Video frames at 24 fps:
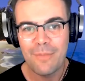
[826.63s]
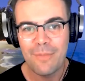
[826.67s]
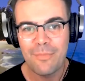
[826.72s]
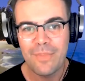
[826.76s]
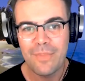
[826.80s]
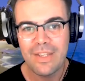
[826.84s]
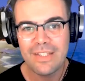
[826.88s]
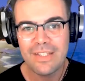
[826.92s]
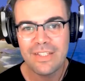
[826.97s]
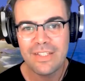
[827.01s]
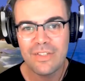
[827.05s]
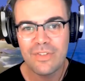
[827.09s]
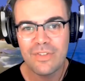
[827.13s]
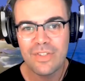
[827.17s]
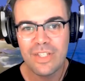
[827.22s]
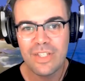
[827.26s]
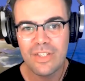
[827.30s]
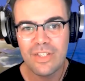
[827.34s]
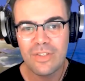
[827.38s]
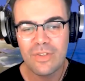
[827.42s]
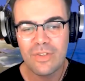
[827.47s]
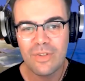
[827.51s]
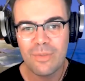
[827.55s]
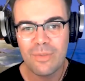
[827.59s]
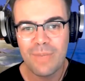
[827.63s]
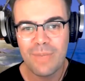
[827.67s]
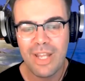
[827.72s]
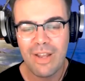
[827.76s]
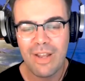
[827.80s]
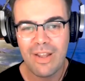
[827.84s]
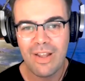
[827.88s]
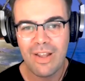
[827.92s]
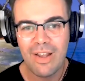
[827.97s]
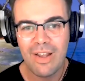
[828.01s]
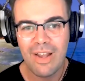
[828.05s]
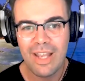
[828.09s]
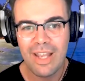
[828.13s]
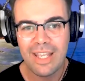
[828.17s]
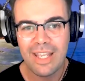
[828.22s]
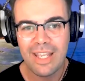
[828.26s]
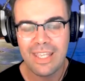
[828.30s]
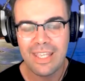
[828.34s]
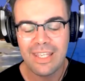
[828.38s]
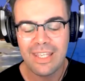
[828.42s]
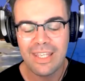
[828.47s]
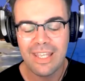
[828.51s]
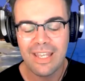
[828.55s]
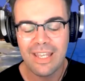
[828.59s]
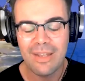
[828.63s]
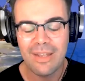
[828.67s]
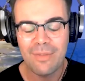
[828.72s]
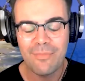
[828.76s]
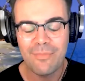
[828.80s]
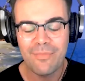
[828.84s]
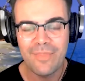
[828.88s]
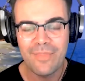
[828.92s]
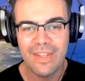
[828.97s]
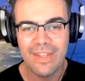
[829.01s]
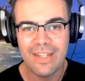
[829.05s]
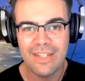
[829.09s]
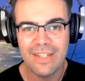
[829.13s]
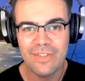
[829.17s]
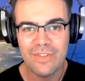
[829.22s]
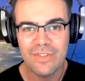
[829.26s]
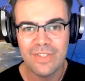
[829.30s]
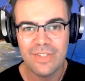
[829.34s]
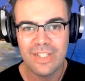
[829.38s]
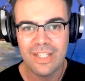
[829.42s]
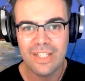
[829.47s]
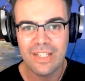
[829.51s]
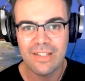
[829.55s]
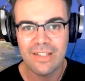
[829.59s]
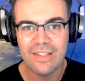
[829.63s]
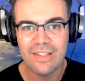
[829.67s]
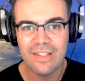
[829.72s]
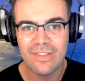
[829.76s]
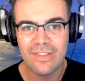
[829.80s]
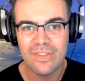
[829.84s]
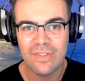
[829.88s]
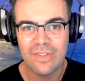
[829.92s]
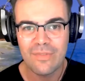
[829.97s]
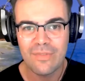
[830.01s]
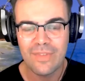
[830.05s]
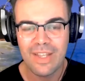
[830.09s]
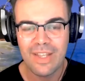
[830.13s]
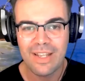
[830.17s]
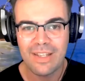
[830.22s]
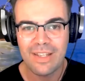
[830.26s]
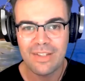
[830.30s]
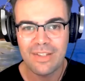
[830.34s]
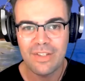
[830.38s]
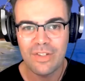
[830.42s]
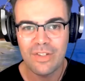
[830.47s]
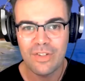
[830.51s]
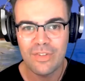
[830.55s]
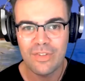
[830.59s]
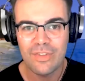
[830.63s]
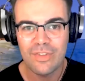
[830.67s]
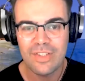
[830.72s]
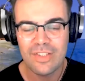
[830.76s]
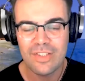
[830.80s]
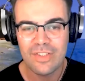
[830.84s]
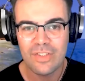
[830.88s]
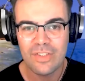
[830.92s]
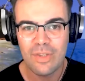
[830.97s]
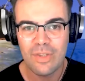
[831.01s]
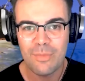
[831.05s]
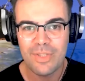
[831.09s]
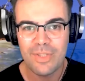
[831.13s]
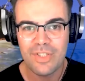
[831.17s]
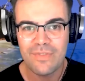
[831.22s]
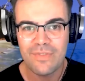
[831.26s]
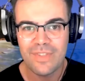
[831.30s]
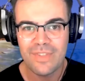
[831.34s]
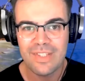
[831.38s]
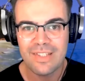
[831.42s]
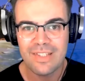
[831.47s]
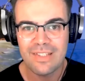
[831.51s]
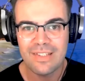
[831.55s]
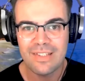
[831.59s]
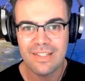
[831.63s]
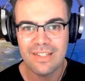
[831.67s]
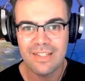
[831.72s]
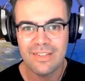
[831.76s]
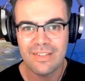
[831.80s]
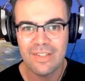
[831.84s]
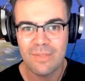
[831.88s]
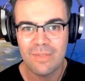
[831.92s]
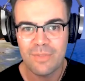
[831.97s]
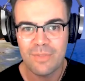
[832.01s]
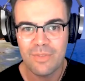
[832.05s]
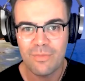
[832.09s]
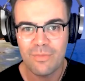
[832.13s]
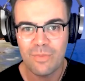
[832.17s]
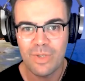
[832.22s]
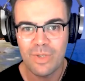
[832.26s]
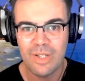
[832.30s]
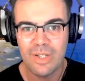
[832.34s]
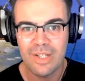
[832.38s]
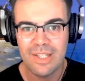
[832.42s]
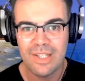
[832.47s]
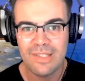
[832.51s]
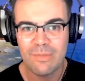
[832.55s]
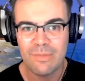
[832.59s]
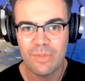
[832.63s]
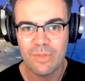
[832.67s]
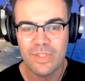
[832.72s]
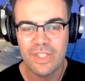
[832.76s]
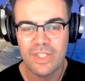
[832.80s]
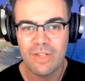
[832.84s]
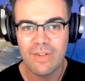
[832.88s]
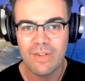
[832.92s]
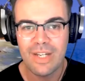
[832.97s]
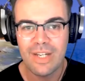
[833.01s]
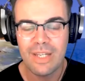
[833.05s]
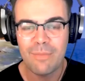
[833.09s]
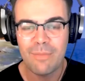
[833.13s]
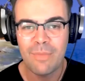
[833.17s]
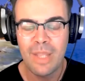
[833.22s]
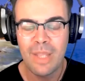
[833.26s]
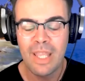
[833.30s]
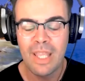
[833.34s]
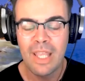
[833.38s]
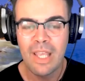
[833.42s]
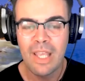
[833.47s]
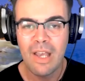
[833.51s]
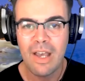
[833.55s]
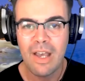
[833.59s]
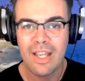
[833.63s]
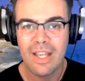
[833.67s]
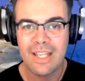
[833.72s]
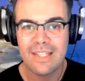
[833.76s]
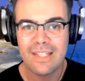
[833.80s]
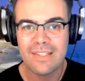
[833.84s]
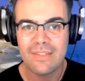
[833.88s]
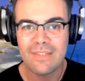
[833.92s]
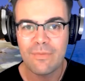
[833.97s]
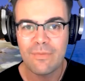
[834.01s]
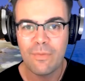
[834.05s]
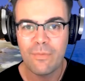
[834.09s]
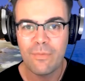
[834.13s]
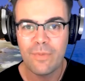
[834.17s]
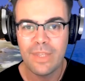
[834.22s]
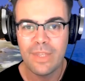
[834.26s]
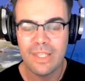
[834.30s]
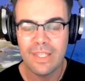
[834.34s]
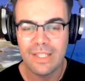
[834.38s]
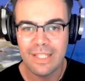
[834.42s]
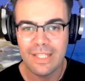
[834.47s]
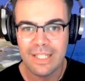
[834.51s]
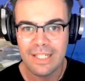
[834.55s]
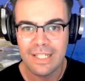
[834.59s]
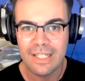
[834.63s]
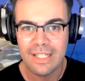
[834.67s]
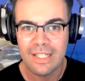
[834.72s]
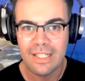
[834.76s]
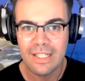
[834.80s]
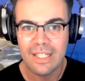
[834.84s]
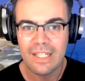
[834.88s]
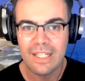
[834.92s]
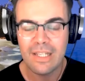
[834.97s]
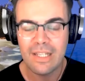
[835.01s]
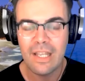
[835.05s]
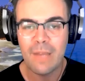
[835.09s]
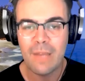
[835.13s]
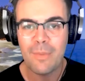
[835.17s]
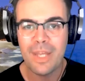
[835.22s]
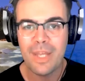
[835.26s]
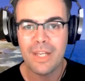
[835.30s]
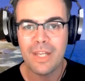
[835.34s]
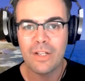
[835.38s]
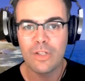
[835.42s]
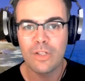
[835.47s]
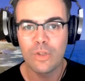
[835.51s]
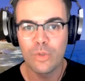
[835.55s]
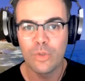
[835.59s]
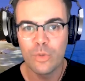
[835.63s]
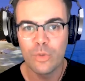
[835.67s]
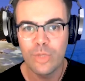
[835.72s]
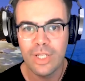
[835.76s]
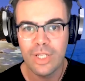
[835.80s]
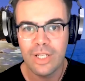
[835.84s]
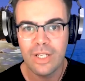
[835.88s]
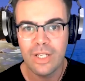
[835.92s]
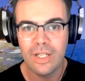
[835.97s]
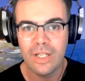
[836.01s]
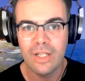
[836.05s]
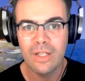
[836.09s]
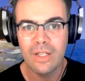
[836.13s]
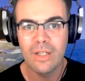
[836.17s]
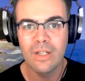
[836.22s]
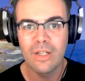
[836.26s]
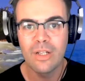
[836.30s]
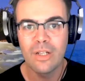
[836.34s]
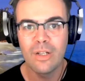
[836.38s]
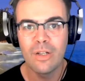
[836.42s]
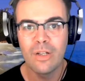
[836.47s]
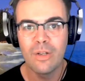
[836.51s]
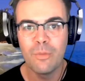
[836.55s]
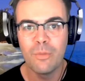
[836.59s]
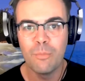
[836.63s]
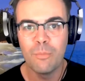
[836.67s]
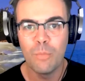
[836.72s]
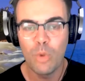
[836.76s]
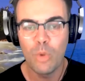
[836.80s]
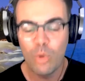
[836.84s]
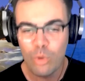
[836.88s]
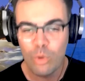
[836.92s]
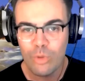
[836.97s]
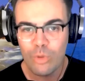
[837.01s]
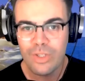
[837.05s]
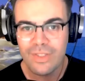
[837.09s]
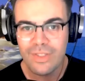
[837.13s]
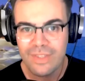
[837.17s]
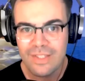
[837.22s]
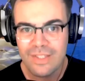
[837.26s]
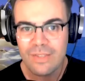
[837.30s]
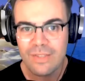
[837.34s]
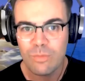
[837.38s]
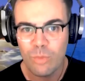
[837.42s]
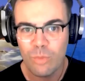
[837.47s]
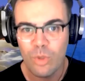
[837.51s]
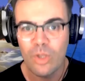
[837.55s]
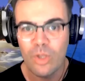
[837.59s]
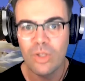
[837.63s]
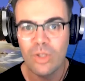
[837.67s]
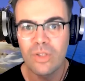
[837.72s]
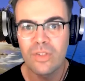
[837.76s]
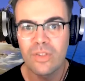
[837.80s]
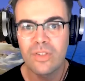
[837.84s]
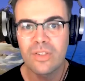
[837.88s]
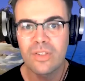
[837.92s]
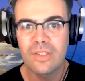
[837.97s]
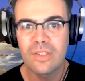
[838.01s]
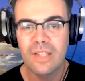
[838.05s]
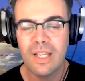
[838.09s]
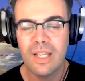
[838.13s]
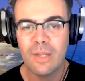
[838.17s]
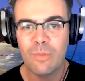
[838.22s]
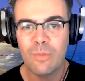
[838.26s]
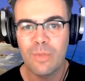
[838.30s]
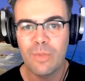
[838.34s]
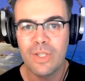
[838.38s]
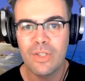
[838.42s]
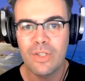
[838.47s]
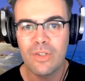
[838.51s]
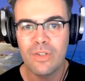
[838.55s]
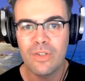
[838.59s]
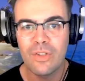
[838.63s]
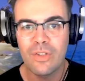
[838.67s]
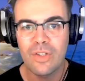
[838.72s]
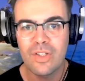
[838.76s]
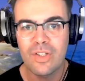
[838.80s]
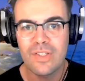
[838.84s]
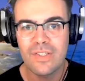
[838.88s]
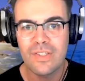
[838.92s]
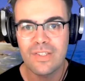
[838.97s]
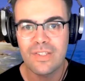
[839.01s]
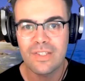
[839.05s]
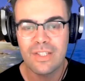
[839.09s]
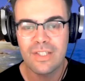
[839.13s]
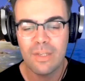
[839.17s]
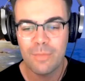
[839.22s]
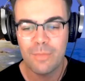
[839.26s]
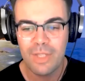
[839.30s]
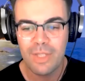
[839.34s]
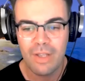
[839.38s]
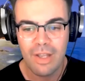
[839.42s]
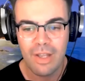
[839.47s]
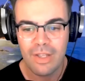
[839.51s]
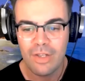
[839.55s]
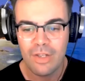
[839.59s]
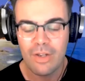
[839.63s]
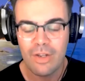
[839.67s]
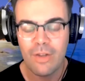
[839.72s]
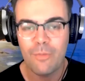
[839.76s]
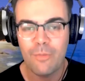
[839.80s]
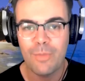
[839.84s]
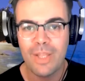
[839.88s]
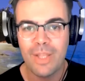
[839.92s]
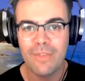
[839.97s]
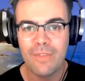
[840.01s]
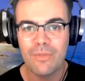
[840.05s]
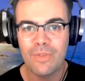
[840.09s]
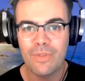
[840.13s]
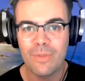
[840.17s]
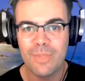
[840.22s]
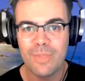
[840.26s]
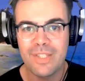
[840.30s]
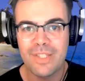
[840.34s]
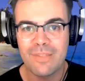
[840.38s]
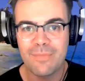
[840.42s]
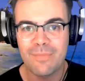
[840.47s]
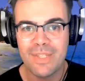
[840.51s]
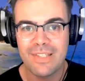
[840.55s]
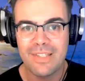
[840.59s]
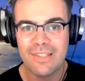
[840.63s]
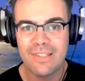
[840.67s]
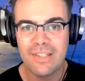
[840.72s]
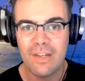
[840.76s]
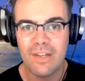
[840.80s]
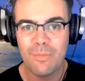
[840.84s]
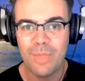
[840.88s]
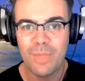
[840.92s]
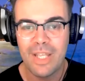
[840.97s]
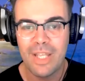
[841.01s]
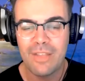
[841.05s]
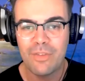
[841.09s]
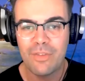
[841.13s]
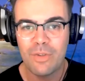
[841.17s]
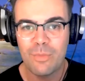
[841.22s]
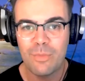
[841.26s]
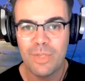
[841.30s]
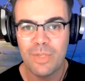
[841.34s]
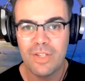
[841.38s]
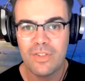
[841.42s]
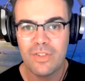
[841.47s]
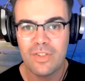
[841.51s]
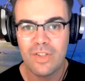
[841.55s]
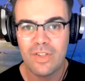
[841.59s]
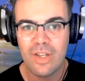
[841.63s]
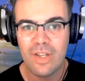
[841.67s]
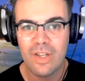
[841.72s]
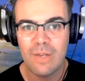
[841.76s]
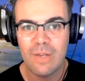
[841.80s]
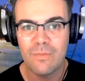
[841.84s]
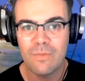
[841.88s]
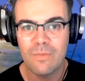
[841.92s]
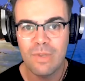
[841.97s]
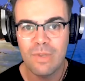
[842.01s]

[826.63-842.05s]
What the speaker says: It's interesting you talk about hiking, and interesting sort of like, there's so much of this in terms of what it is. Was there any, I guess, feeling about including more in this world? Like when because tell me, I've played through the bits and pieces that I played through, but it's kind of